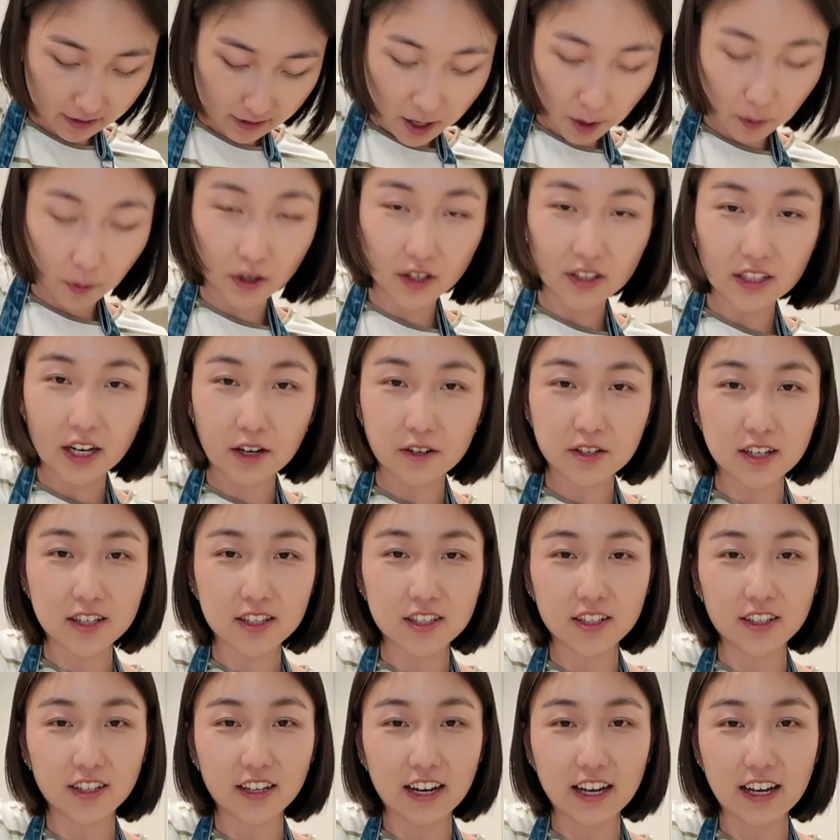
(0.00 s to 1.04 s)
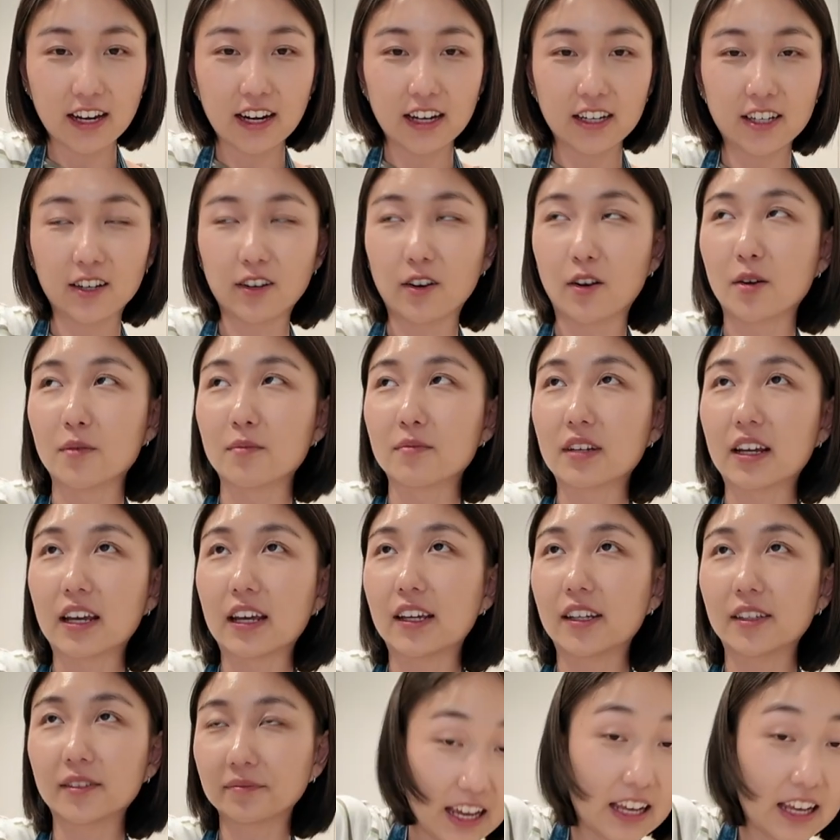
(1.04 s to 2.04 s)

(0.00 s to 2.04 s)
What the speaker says: I worked out yesterday and I did arm day,